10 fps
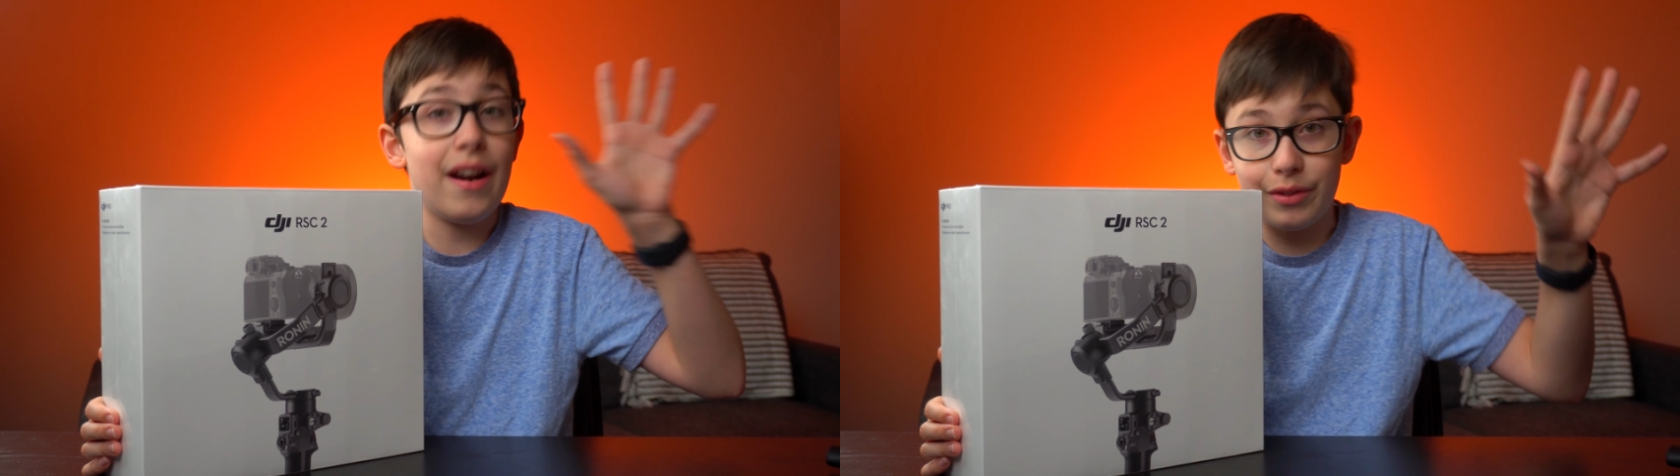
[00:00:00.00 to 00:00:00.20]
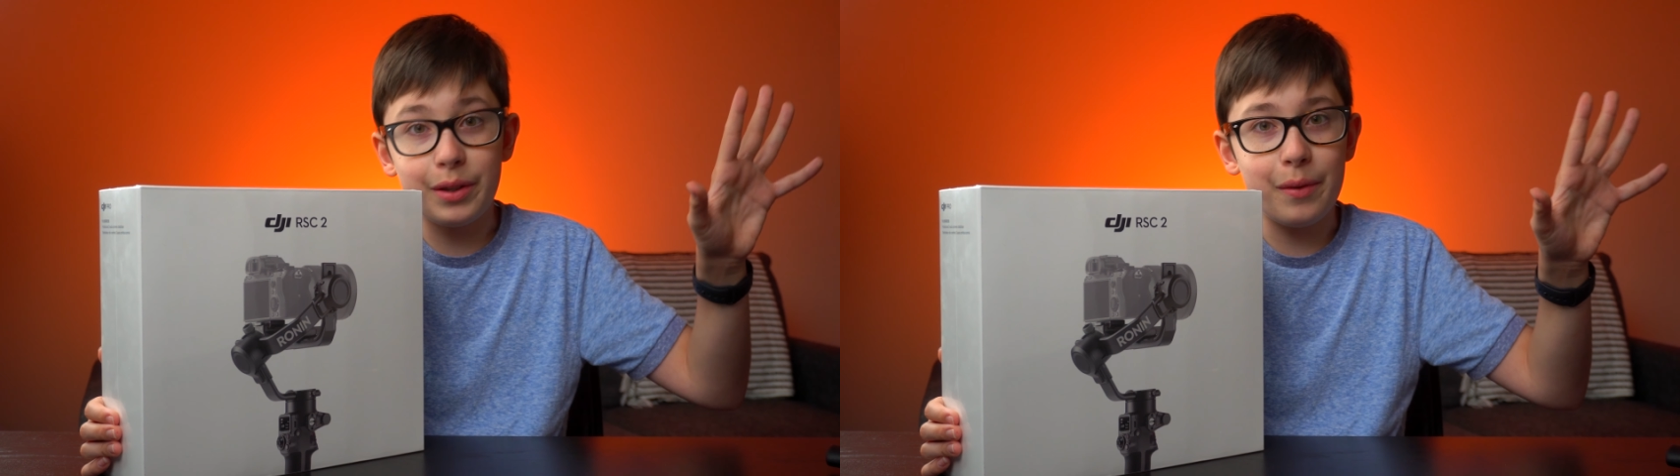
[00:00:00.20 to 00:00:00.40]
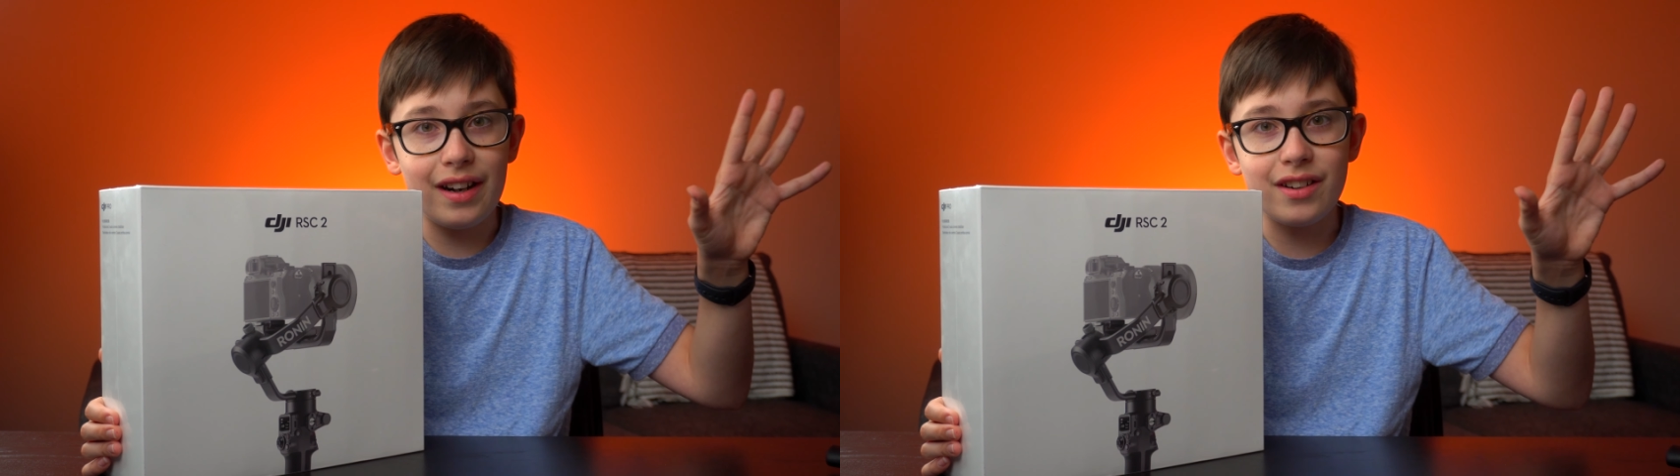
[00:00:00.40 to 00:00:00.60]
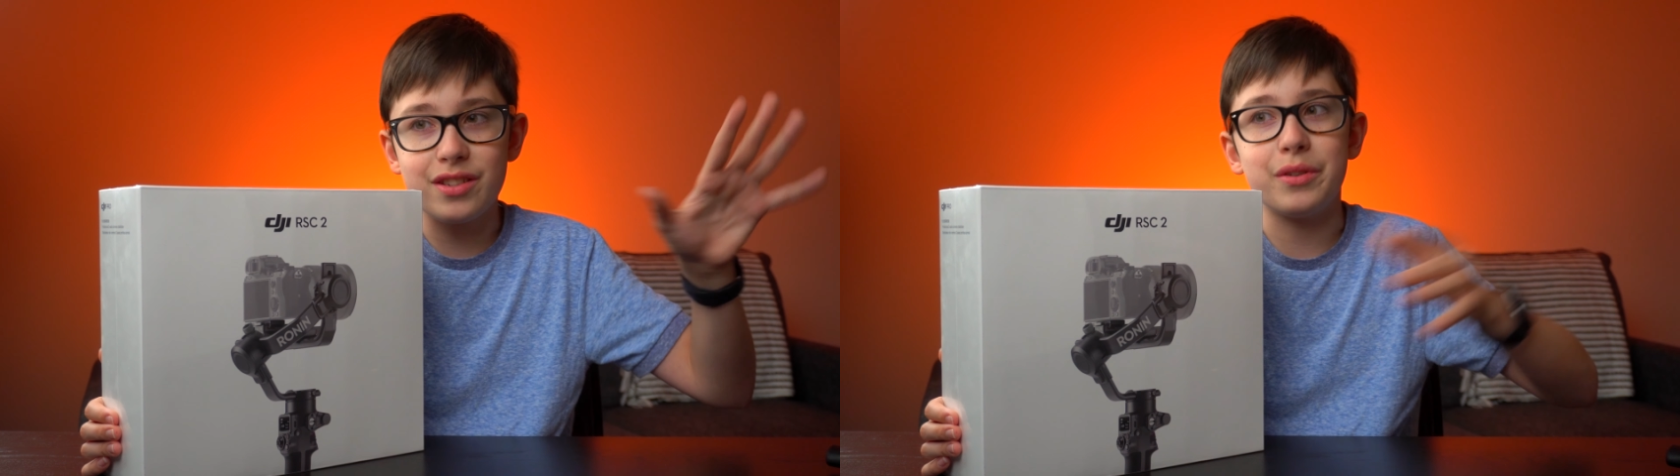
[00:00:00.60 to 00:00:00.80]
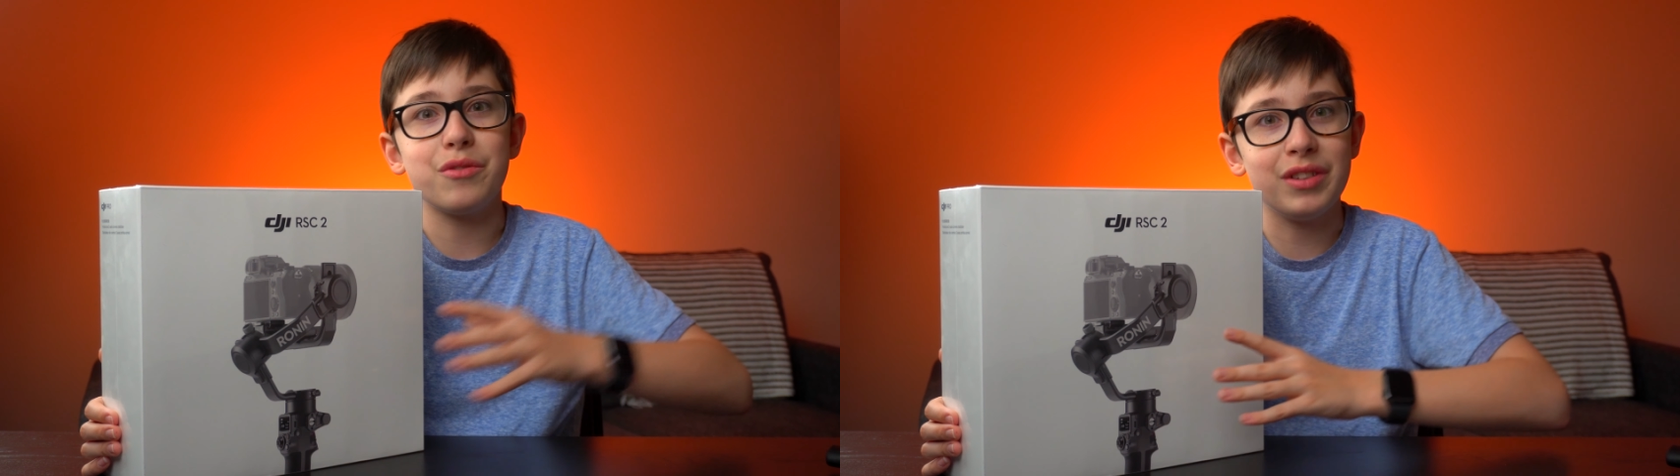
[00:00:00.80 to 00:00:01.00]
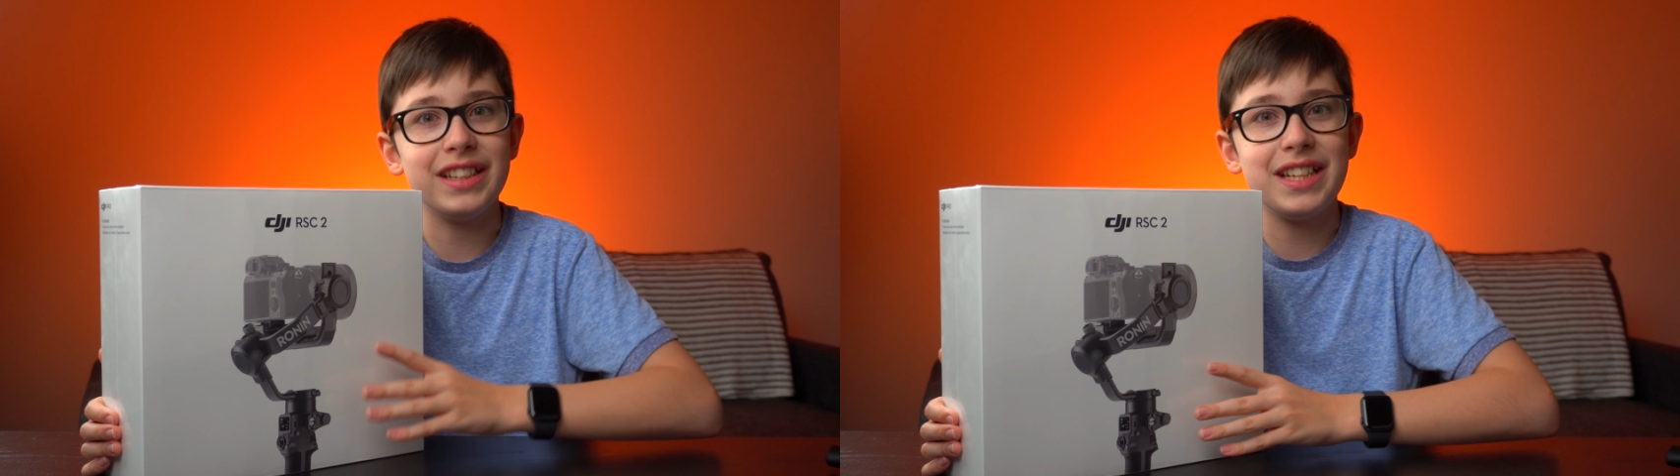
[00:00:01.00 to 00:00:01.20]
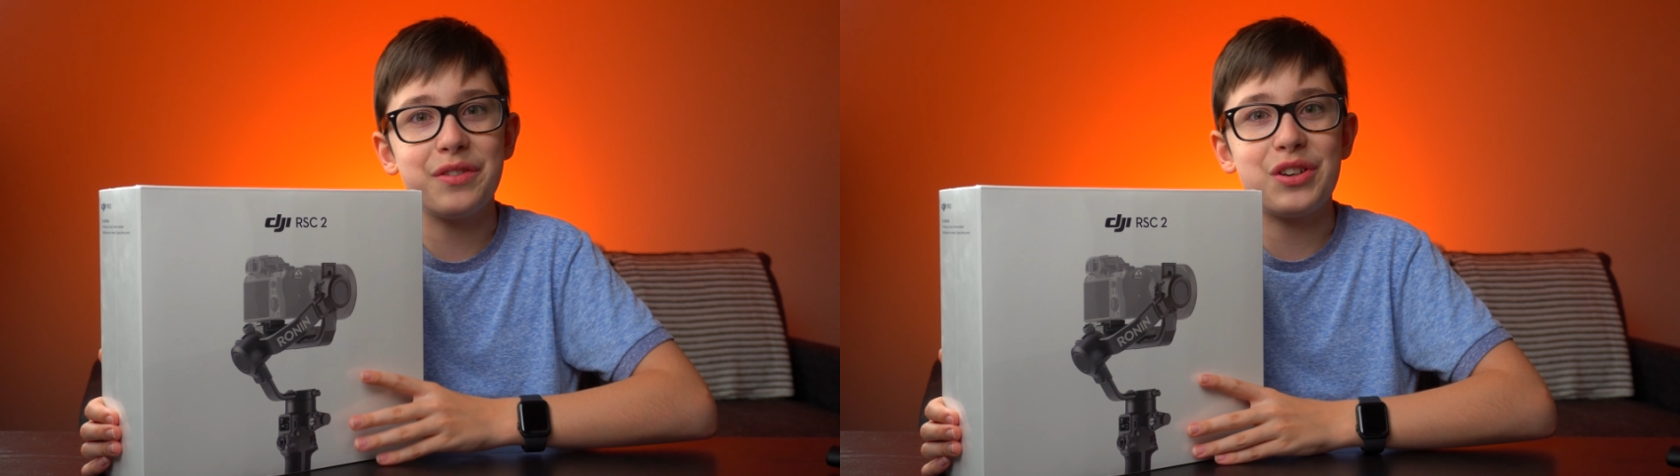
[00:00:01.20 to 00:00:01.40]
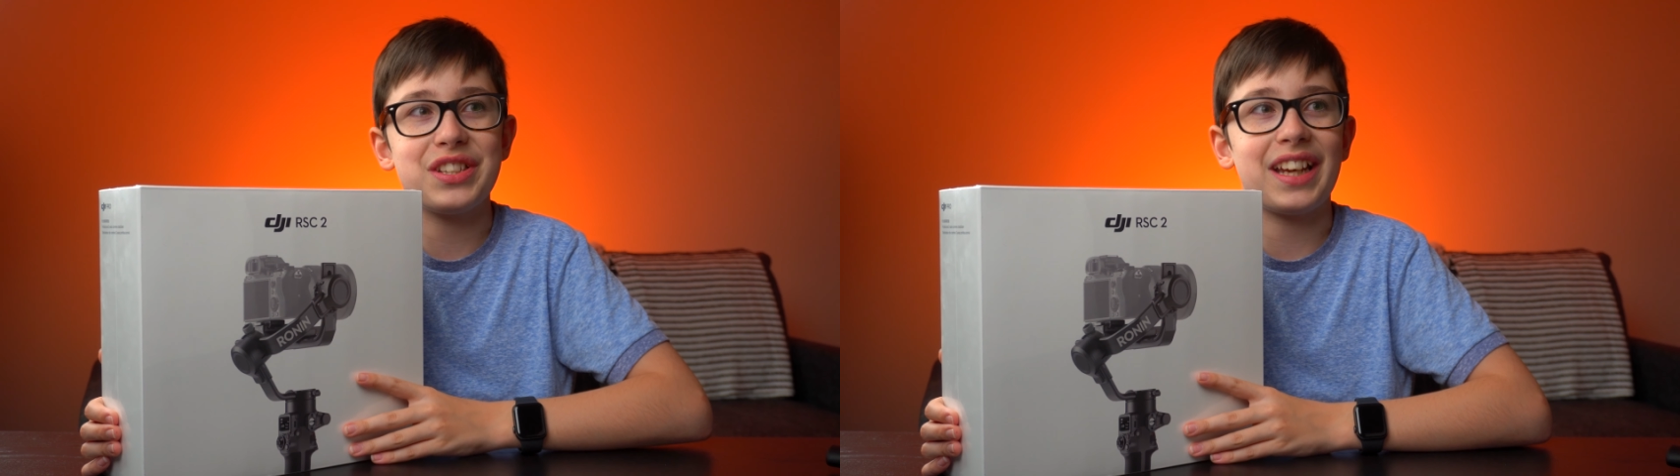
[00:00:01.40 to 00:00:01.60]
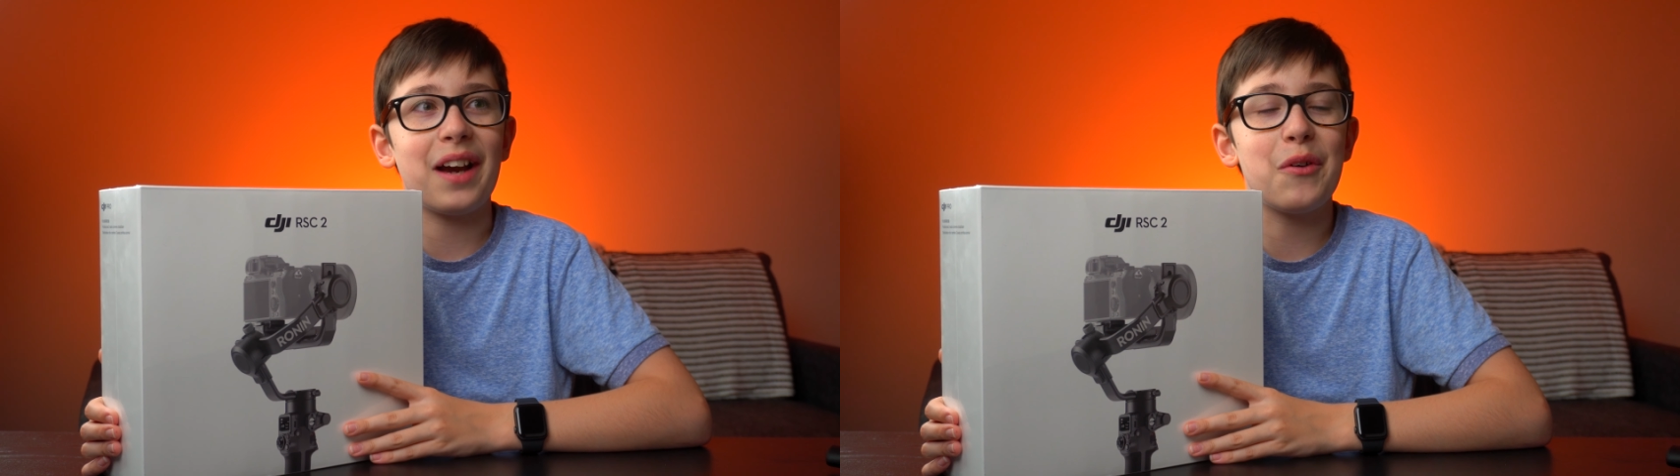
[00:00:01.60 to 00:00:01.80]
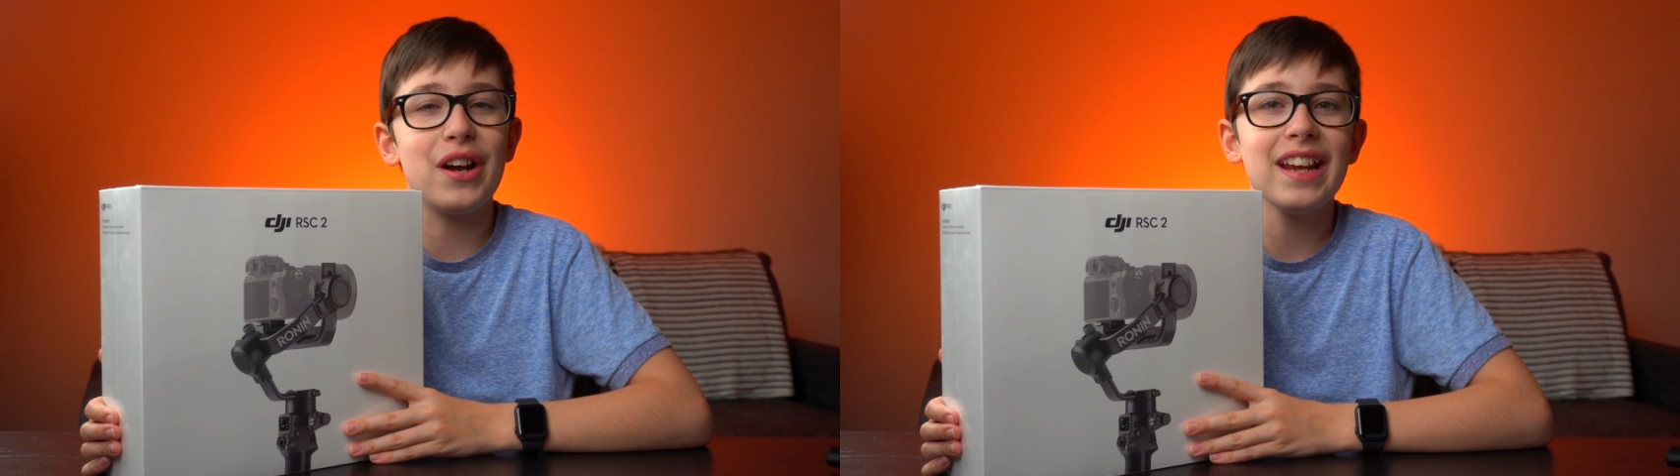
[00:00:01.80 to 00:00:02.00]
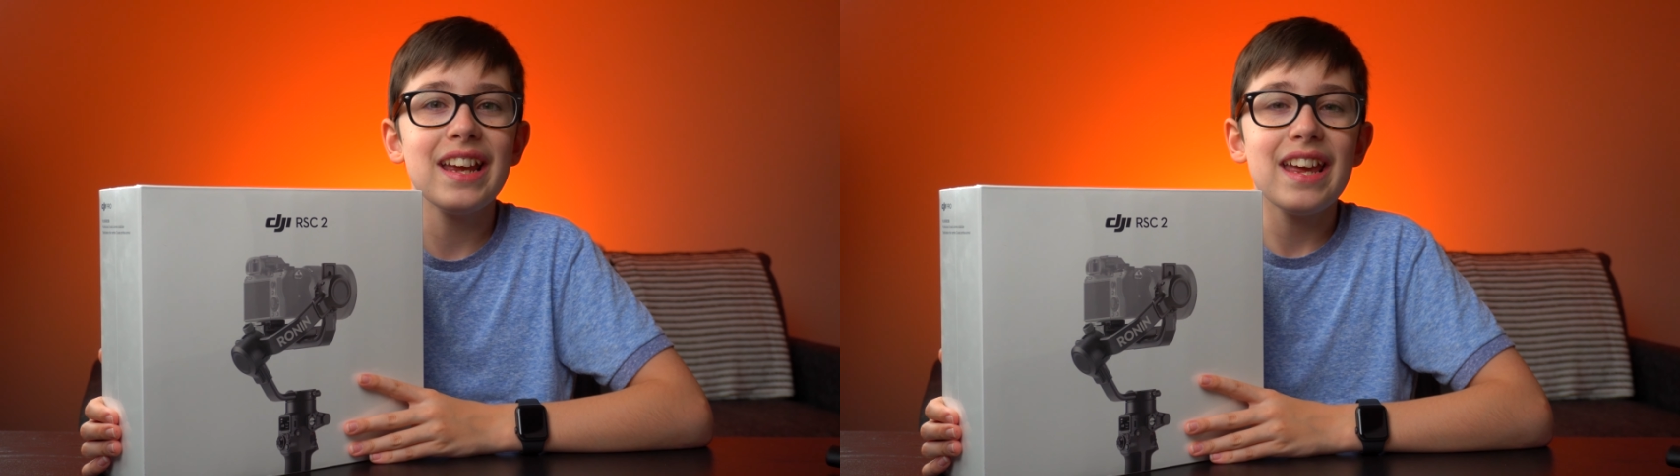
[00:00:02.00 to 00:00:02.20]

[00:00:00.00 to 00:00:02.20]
everywhere, so it's really difficult to get one.